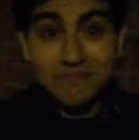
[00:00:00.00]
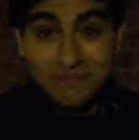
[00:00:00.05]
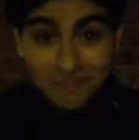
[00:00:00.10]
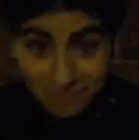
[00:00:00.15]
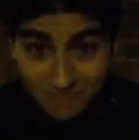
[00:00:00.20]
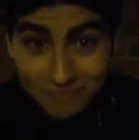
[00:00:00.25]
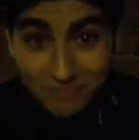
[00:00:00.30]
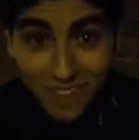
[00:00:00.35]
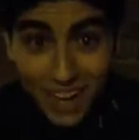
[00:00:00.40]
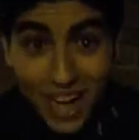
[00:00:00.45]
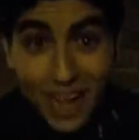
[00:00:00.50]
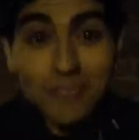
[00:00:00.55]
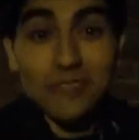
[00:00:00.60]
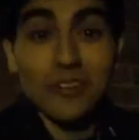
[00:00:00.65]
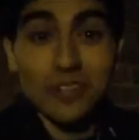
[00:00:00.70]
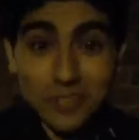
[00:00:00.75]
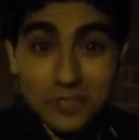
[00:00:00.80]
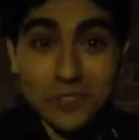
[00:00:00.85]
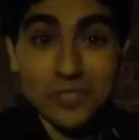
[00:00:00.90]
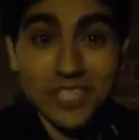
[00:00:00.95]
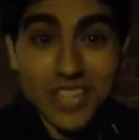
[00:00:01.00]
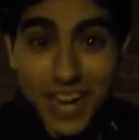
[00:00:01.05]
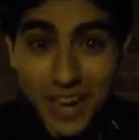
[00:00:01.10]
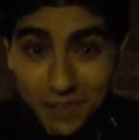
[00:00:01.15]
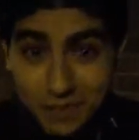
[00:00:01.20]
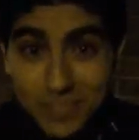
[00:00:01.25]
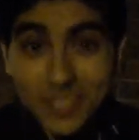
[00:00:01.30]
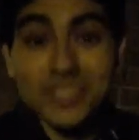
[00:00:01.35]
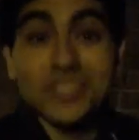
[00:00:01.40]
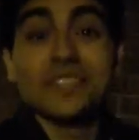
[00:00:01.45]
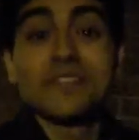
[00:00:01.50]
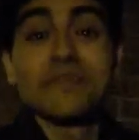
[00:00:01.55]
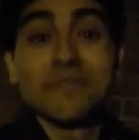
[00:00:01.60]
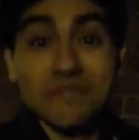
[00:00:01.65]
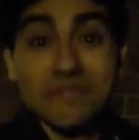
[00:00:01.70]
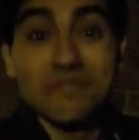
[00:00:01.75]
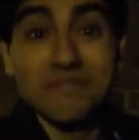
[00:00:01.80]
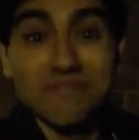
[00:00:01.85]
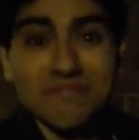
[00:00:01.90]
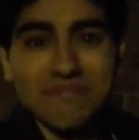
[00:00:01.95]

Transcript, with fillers: like, have I'm one of those cameras. I'm a creep.